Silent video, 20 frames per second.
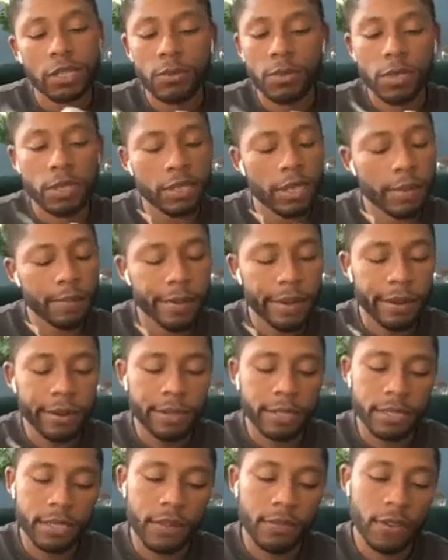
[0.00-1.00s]
as well as like batteries
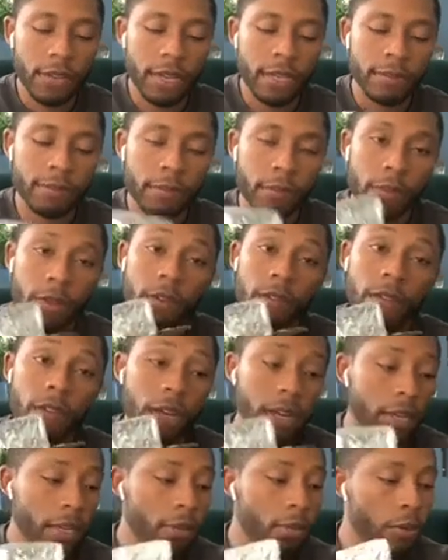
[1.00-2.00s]
and stuff it has.
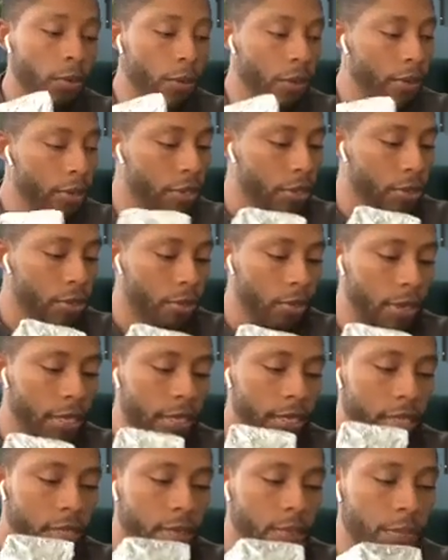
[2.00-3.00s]
Finally, what we're going to do
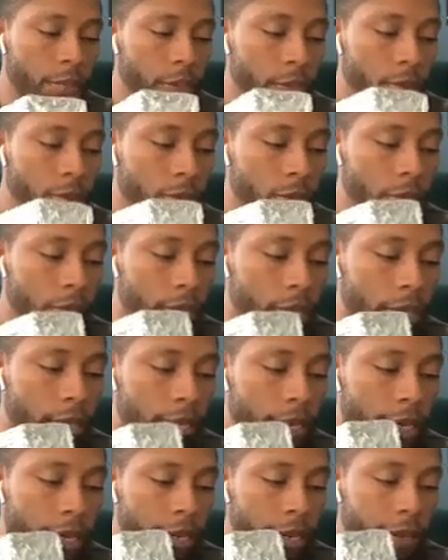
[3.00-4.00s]
is build
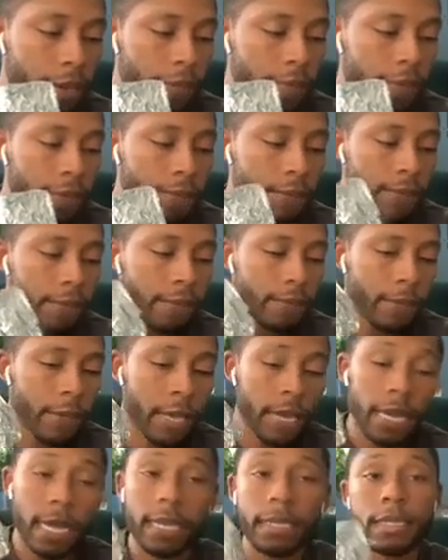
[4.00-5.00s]
an
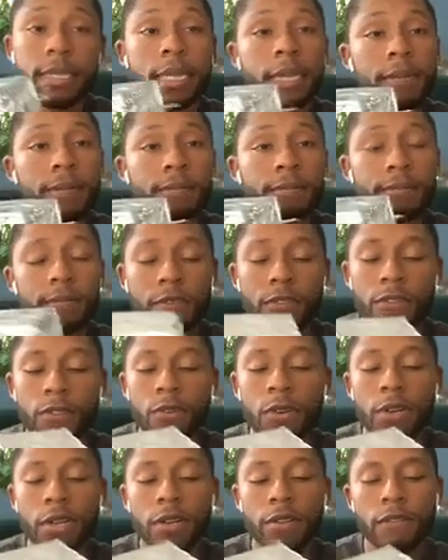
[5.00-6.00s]
antenna
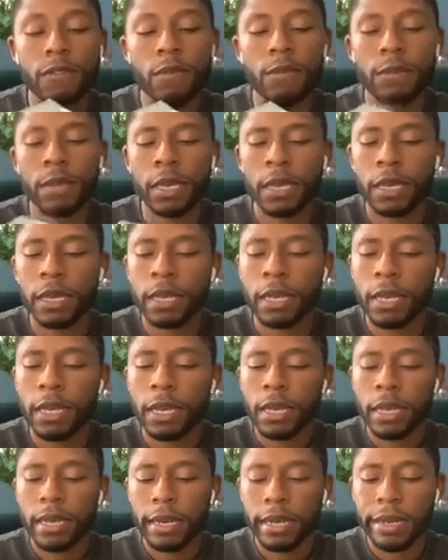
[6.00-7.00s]
for it. For me,
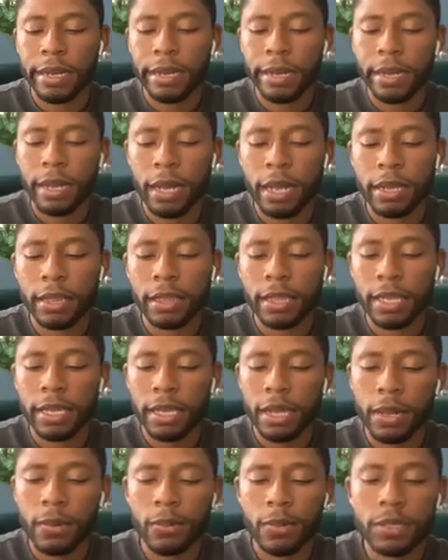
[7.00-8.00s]
I think
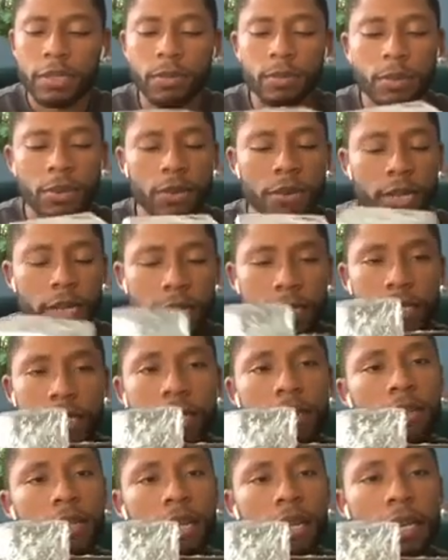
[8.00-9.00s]
I want to build an
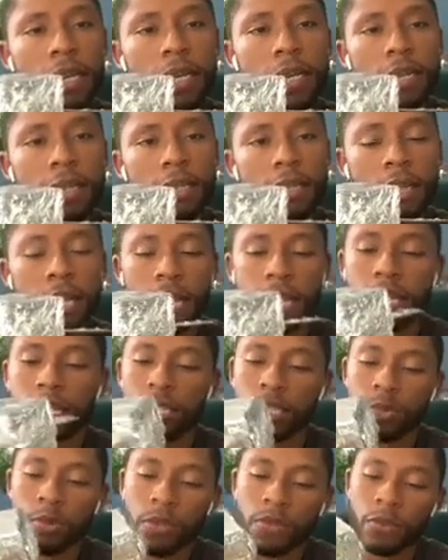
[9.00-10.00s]
antenna that can
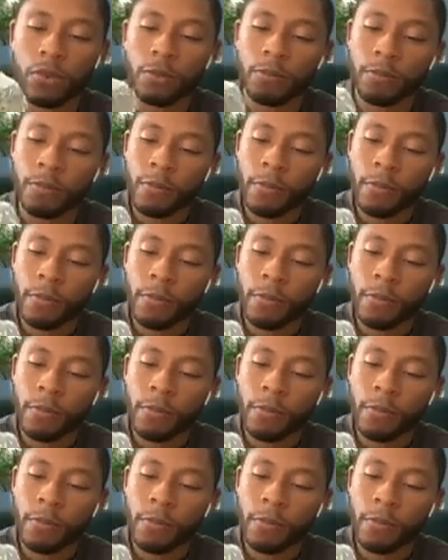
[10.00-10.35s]
swivel.